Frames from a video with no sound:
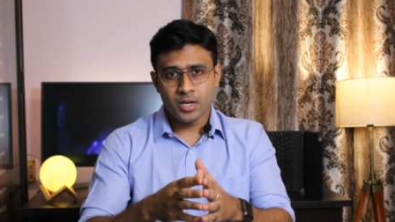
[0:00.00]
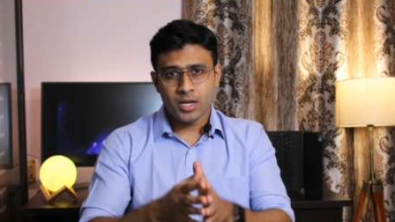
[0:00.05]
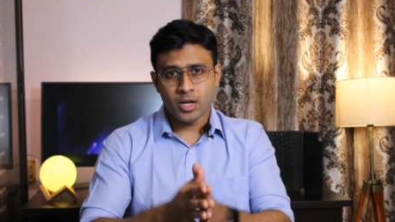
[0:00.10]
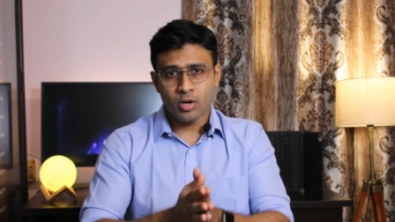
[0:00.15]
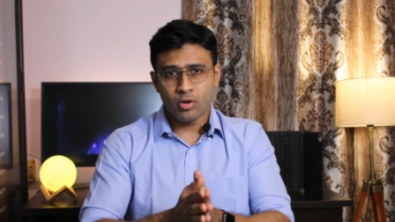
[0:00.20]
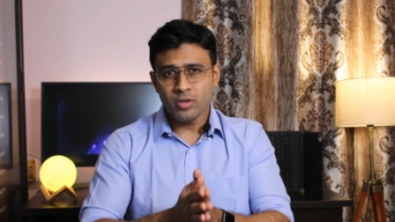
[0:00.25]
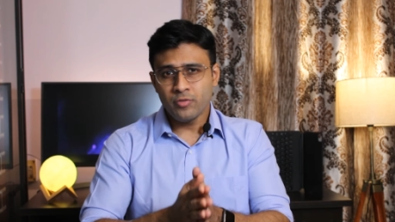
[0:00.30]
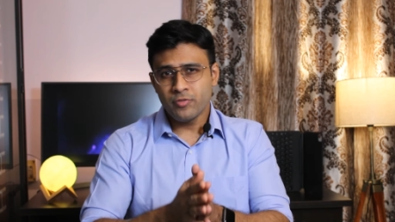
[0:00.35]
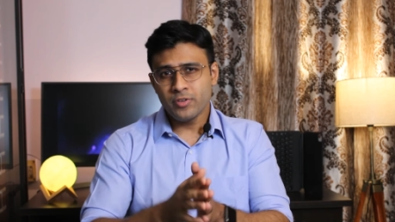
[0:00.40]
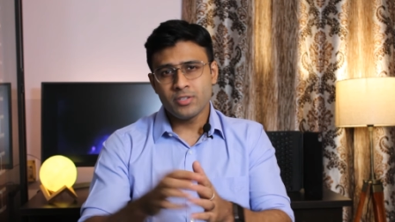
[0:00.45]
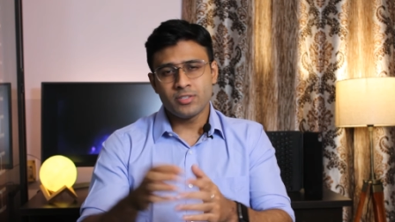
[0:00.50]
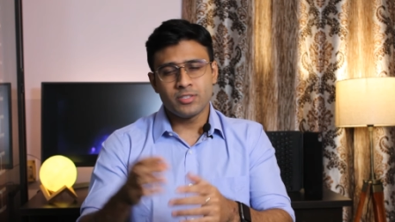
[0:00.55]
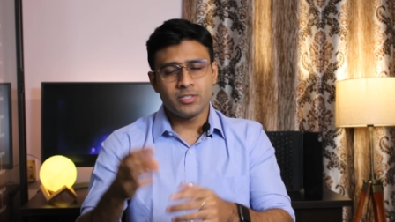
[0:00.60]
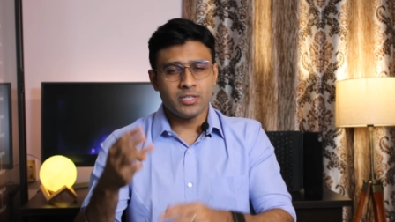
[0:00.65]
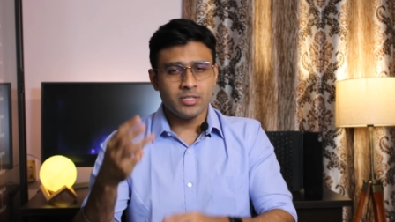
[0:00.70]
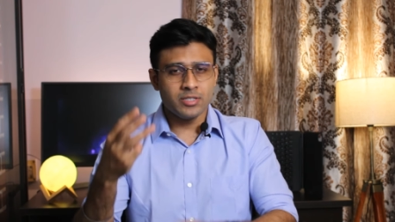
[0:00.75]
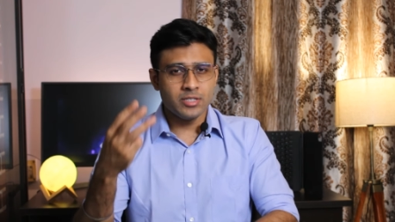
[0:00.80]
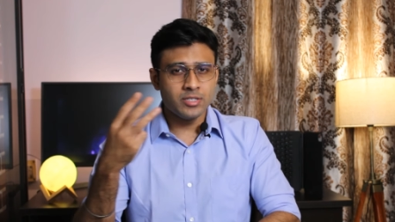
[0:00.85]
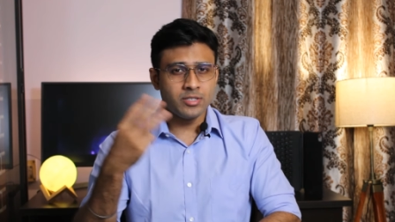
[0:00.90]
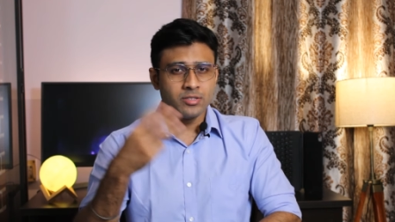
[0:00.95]
now if we
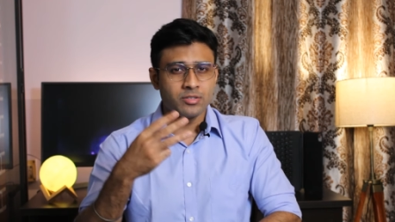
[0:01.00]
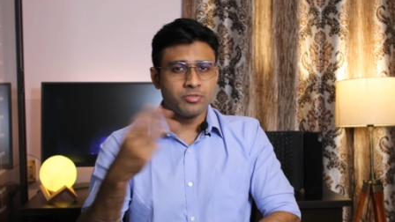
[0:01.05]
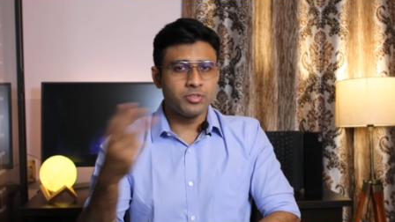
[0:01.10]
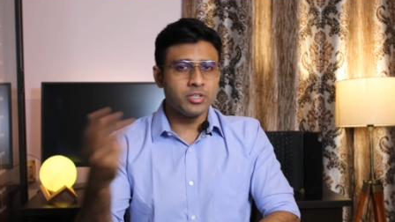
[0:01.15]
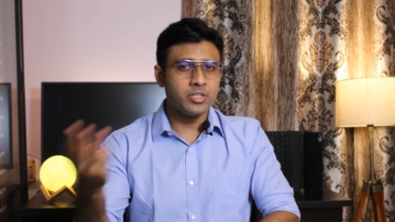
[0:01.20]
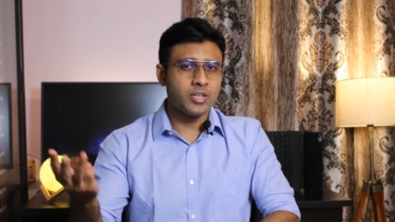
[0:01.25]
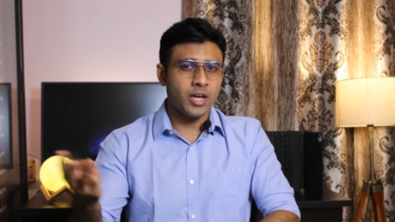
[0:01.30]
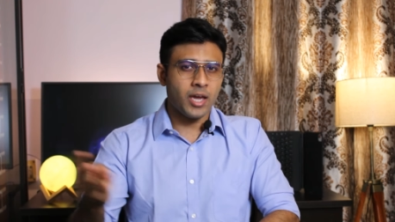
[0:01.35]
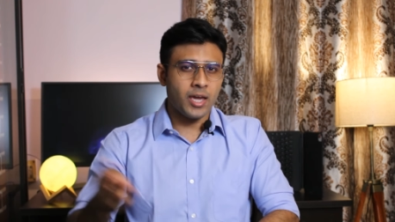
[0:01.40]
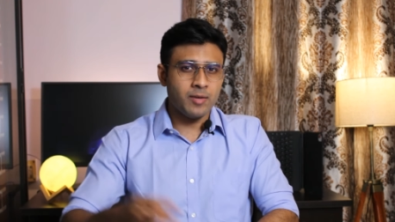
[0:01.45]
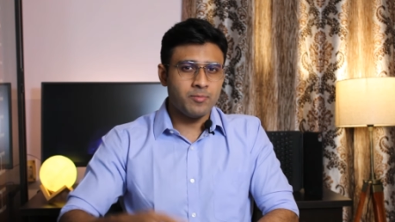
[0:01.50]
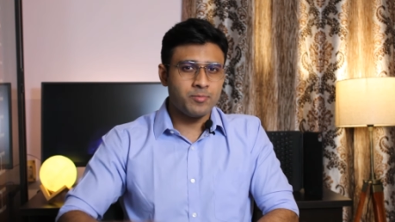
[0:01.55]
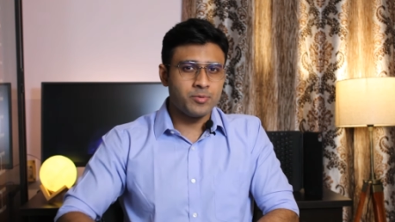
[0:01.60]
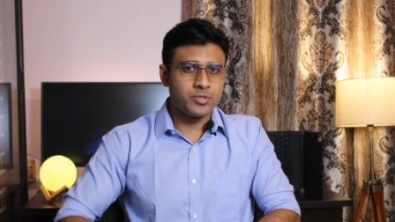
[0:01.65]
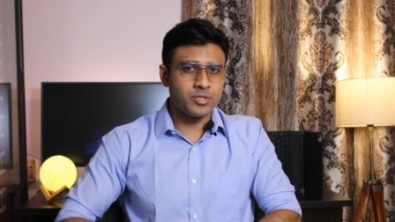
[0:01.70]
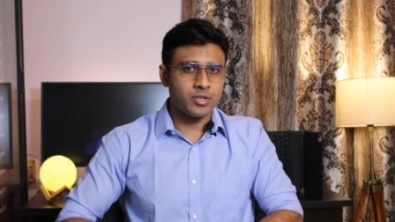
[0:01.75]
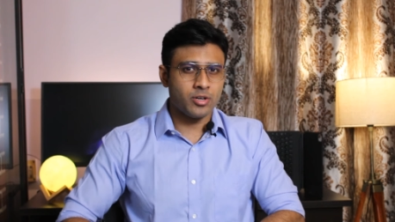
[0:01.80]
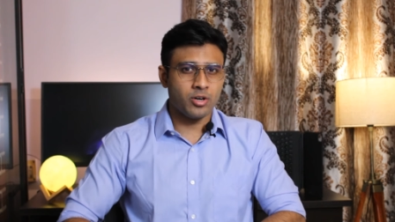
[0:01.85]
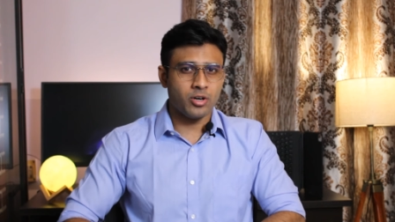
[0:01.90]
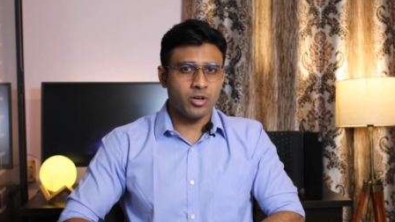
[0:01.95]
see these three
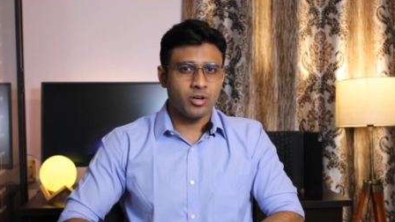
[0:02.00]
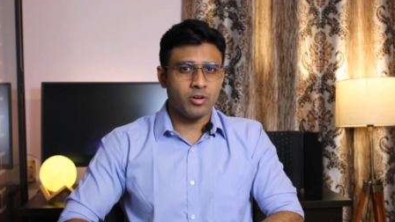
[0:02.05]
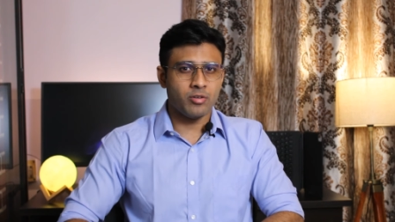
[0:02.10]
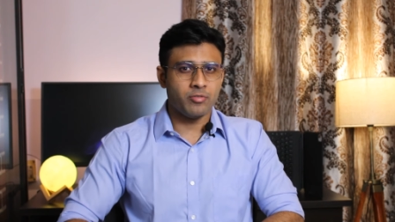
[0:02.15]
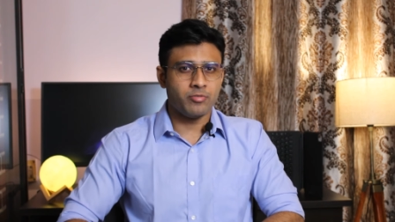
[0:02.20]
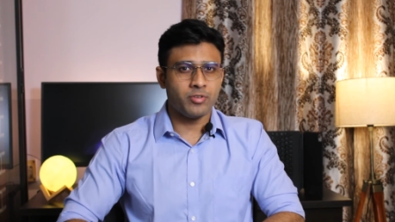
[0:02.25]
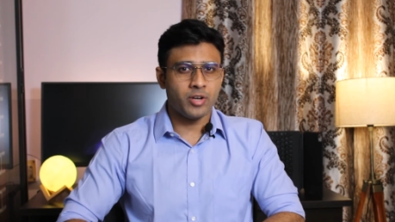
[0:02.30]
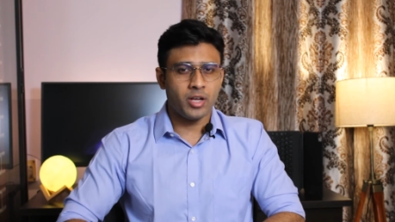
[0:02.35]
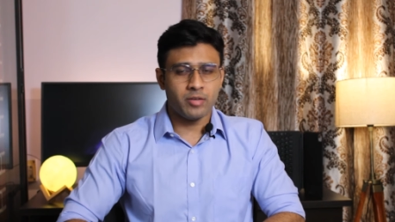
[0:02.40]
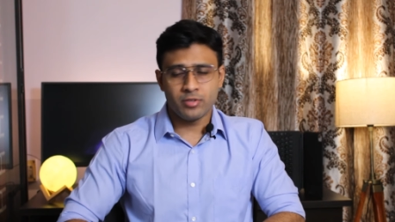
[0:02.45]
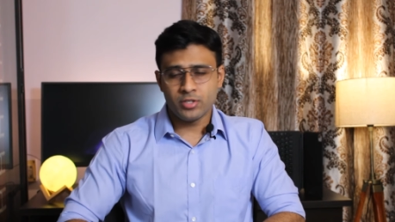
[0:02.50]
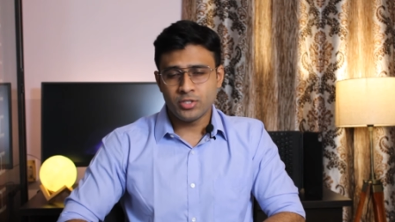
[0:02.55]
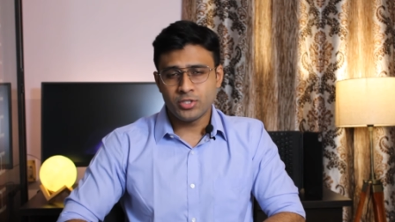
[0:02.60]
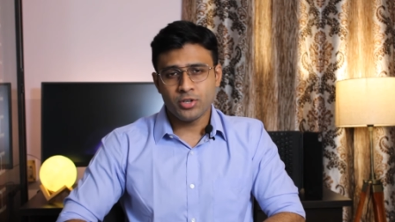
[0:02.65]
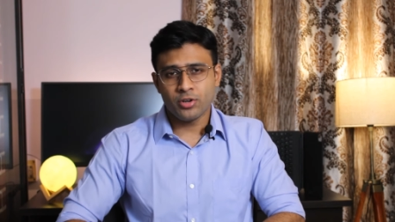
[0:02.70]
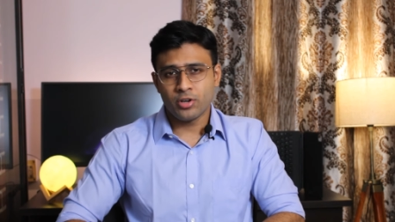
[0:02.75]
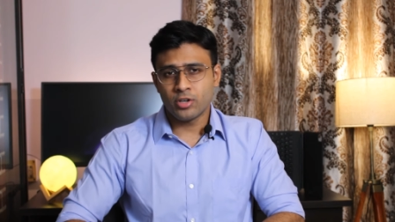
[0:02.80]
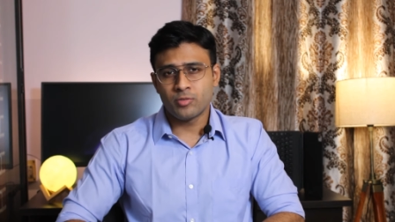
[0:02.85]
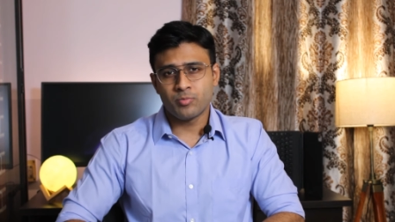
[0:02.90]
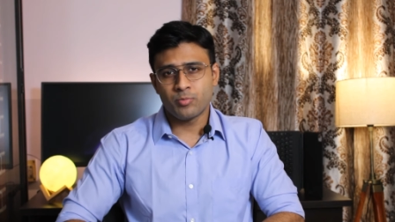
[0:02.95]
types of life
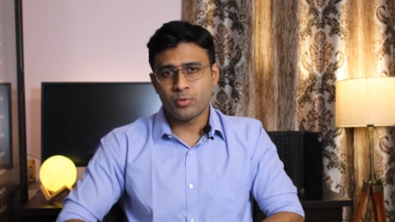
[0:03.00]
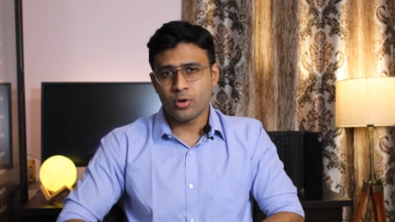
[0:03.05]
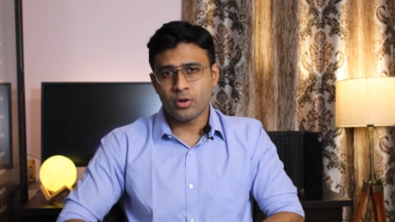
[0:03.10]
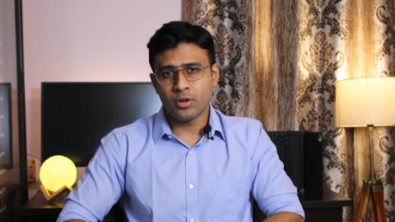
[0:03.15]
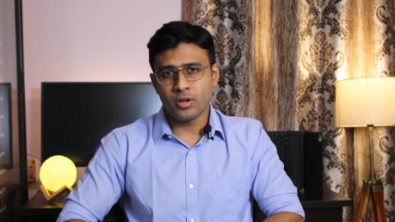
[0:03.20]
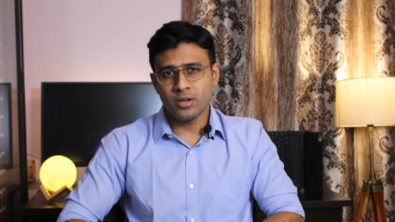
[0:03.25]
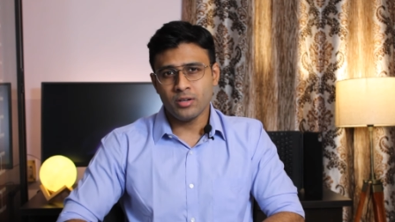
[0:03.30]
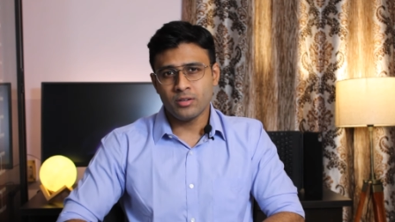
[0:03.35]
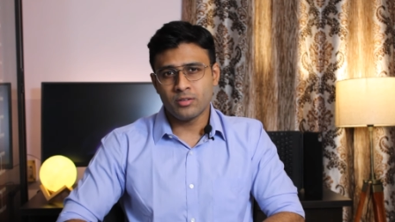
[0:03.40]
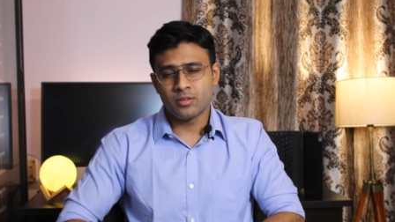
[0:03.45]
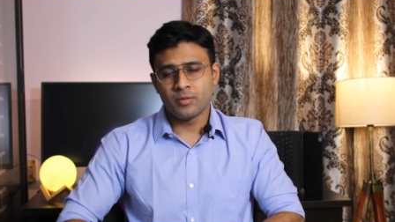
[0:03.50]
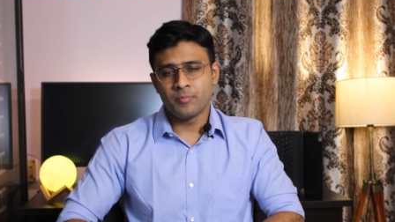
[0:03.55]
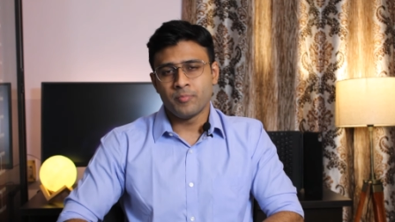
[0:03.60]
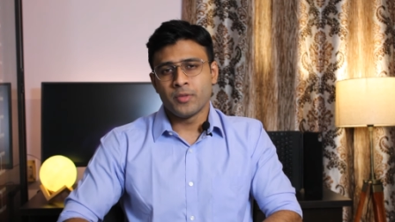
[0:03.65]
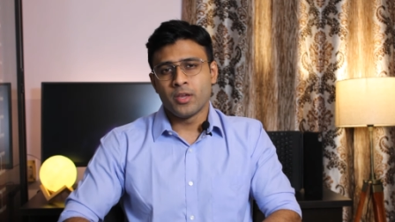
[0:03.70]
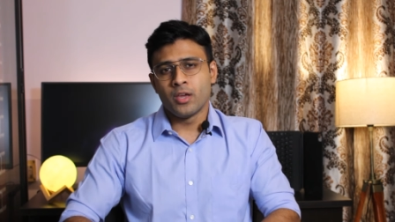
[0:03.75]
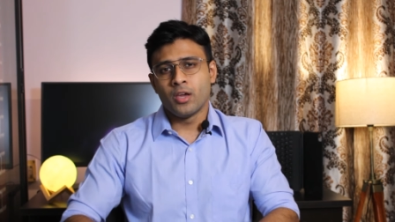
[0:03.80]
insurance products